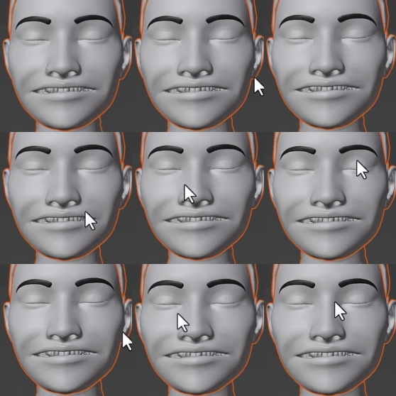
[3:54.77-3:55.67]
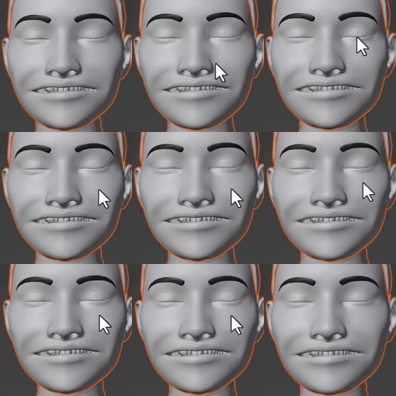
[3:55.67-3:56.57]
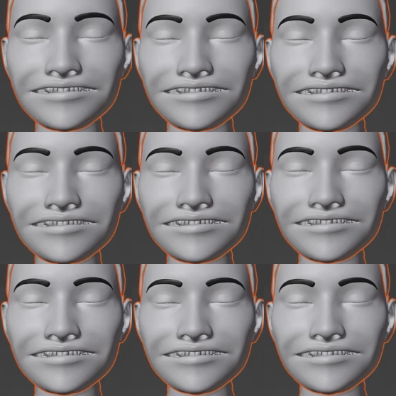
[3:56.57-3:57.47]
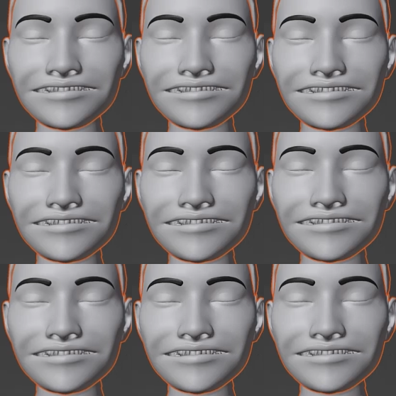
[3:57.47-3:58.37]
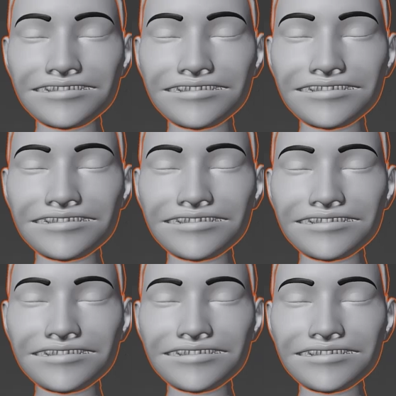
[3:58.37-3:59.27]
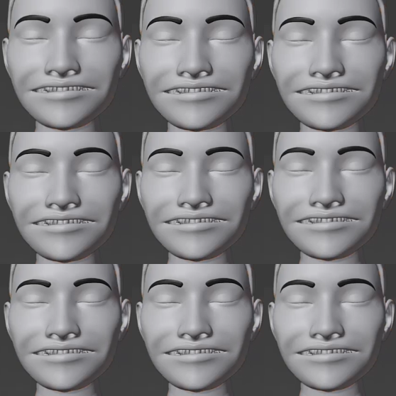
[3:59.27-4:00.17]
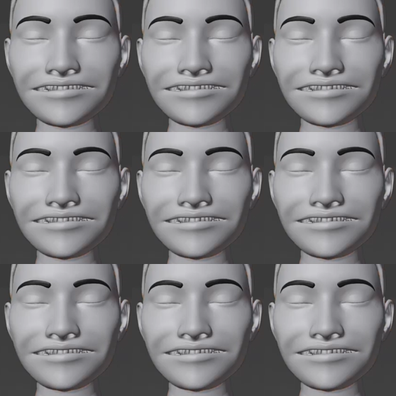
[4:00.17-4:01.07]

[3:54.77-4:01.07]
Nobody speaks.